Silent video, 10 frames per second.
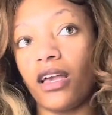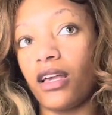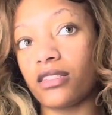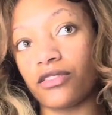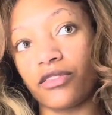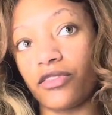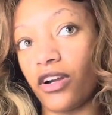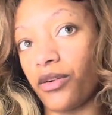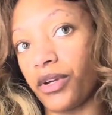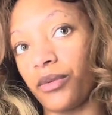So from far
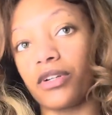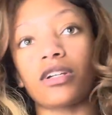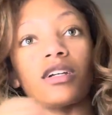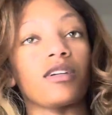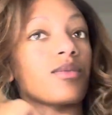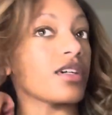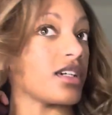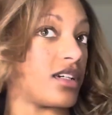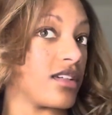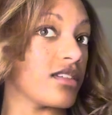away, we're good. We're
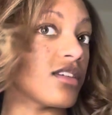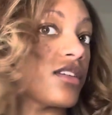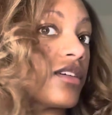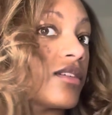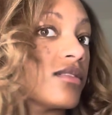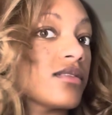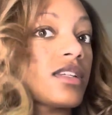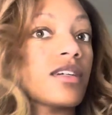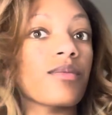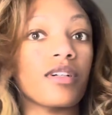good, you know?
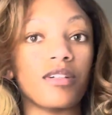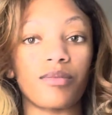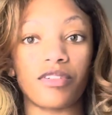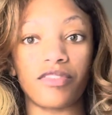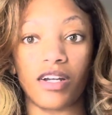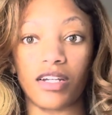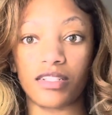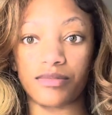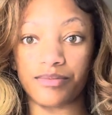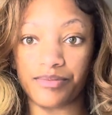Like, we're fine.
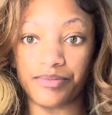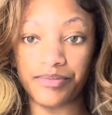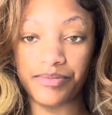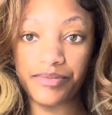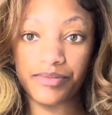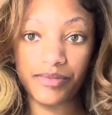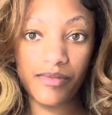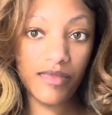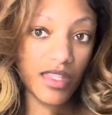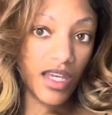
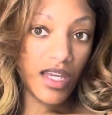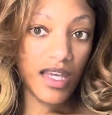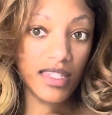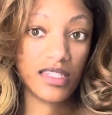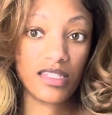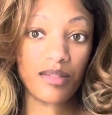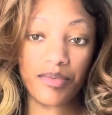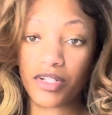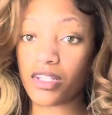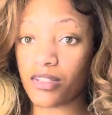This is a
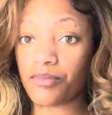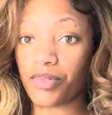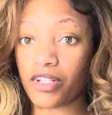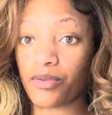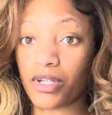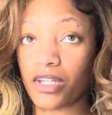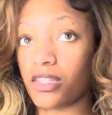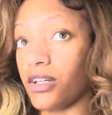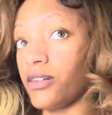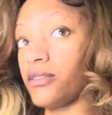pretty wig,
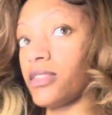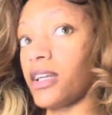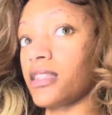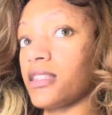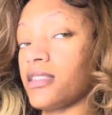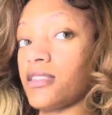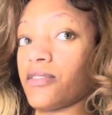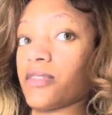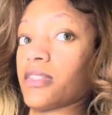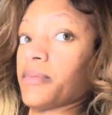though. Like, this is a
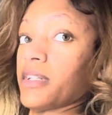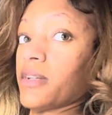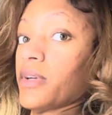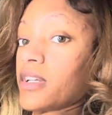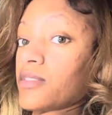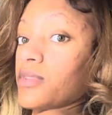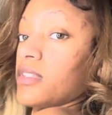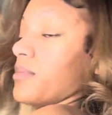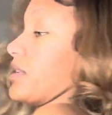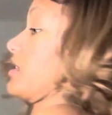really pretty wig. It's one of the
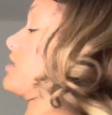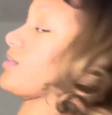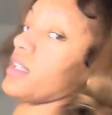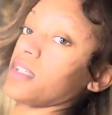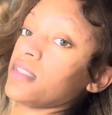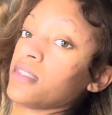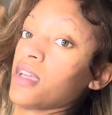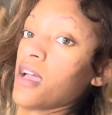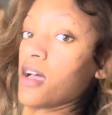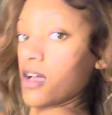prettiest wigs
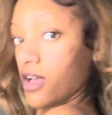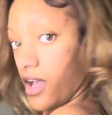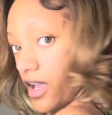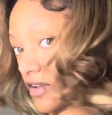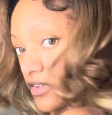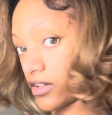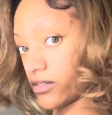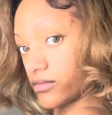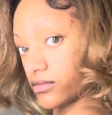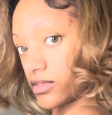I have
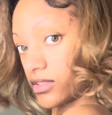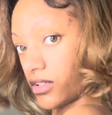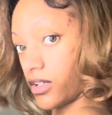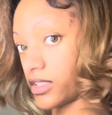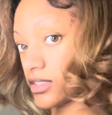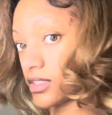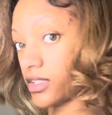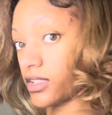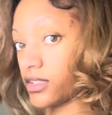owned, honestly.